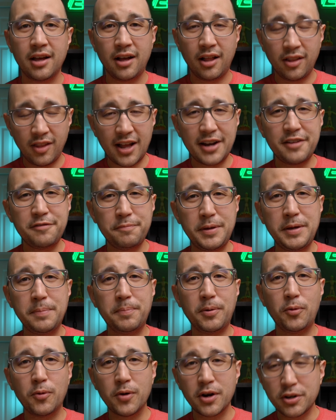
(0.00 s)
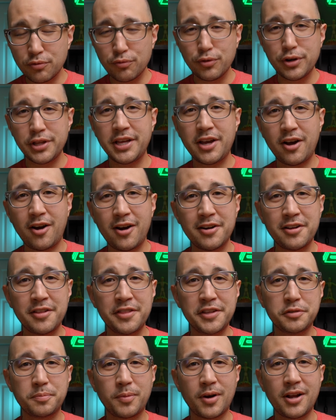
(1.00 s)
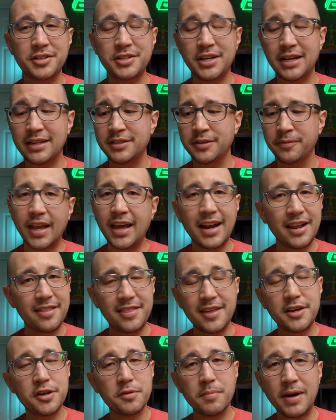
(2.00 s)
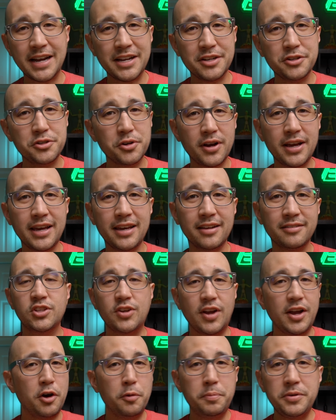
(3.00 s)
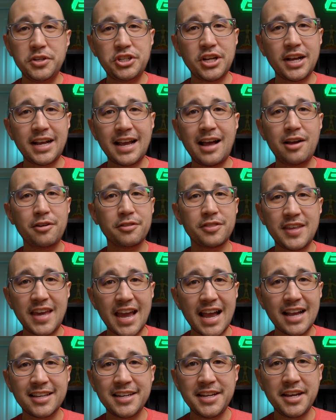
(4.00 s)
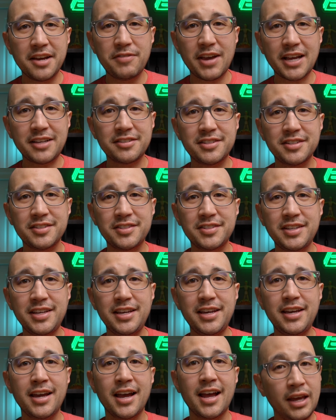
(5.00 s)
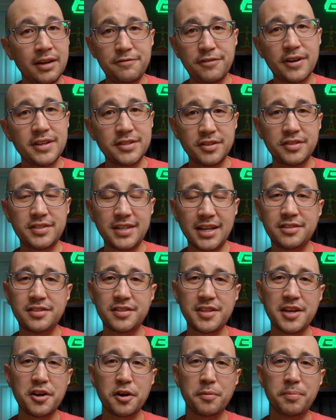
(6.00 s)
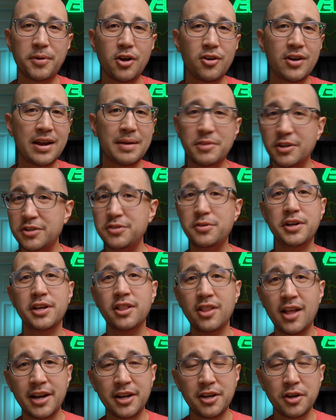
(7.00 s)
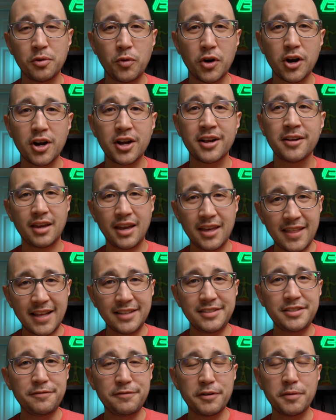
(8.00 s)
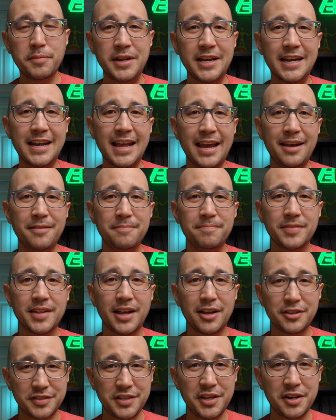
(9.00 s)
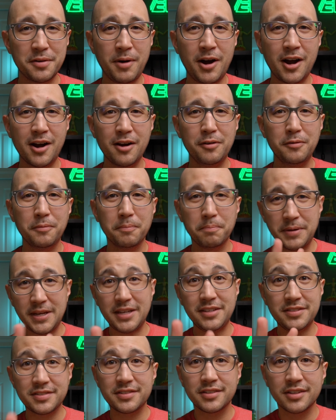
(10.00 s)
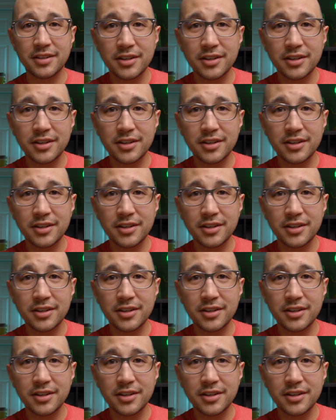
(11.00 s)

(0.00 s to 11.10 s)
A lot of people worked really hard on this project, and I think you might enjoy it. So I hope you check out The Agony of Ecstasy and Fresno State's theater program. They're doing a lot of good work. And that's it for me today. I'll see you tomorrow. Peace.